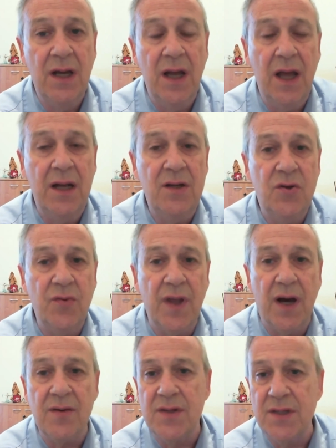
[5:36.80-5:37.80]
in
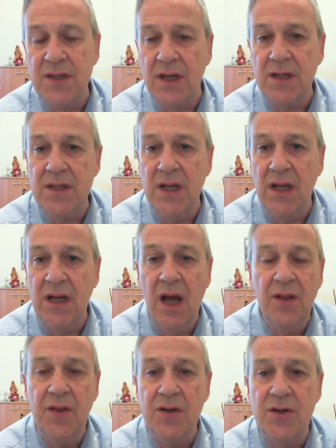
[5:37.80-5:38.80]
2016.
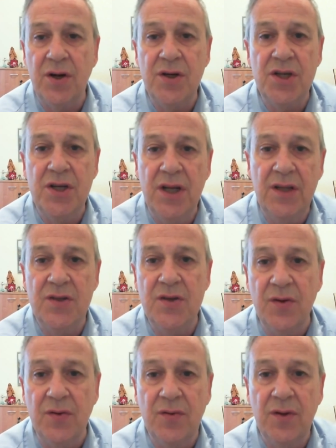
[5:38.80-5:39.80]
The church needs
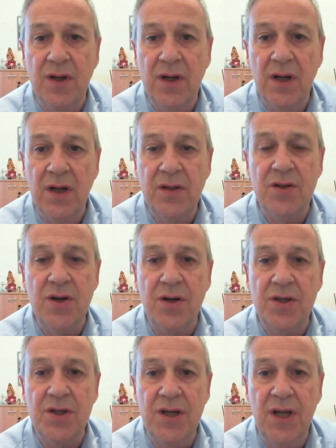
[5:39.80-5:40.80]
you. The
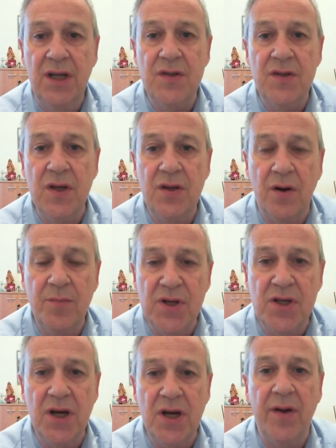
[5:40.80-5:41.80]
church needs your
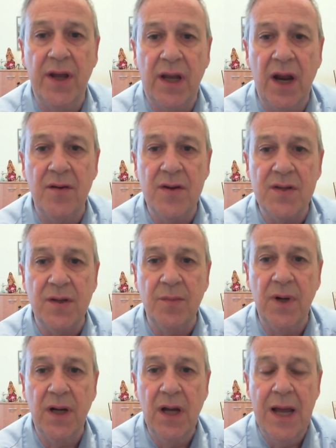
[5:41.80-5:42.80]
missionary
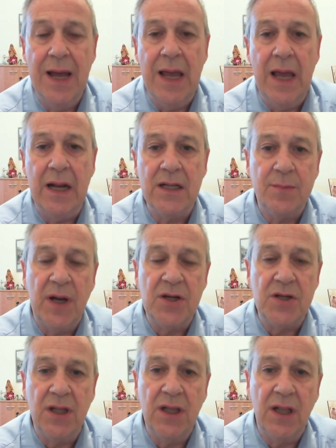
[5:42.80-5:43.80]
charism. And
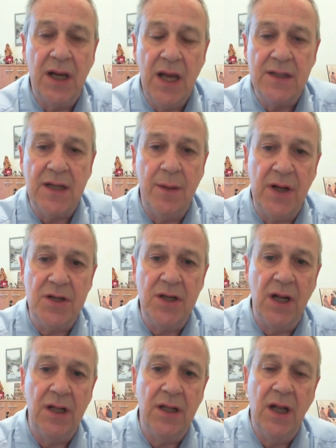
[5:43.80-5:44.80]
especially, like, as I
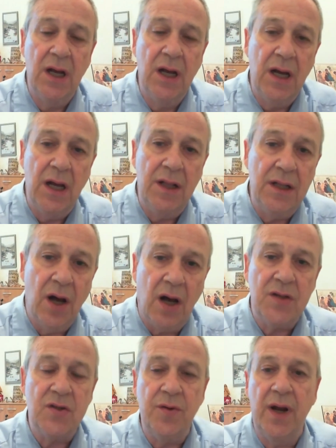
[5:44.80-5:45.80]
mentioned, in
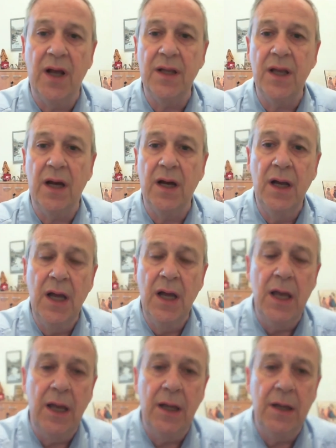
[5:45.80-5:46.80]
Australia,
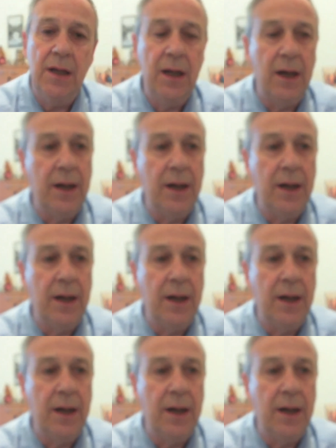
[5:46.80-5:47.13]
in